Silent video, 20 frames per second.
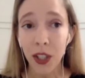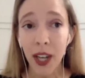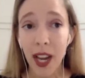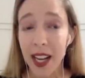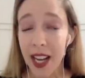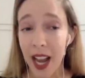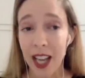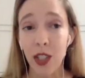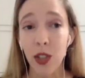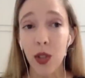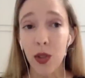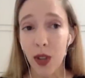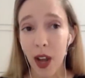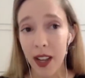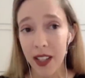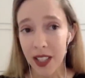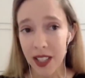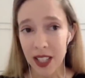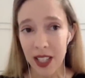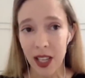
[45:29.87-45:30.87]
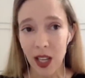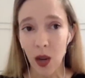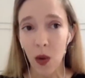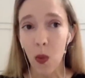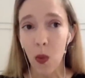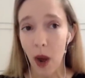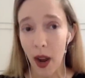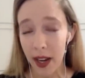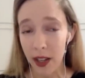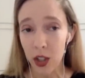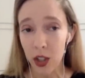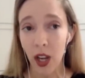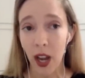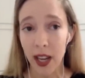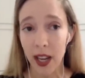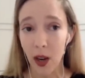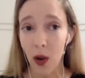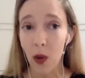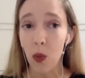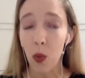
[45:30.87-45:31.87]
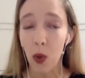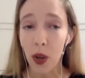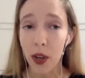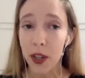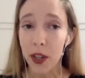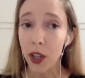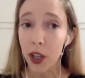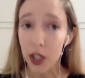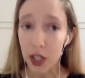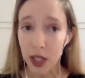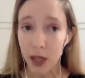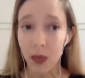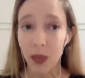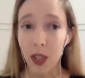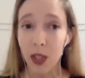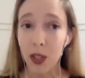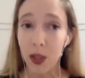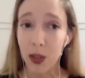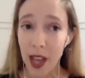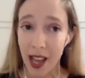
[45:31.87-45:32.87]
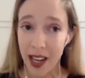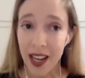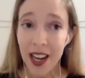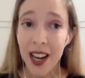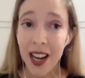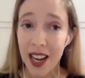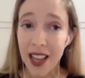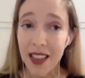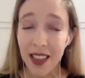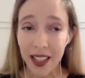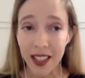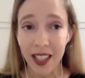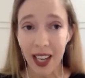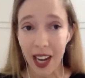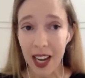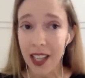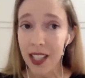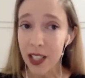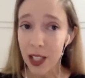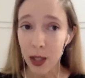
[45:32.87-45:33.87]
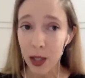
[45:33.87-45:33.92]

And I do not see why China would urge them to do that in this case,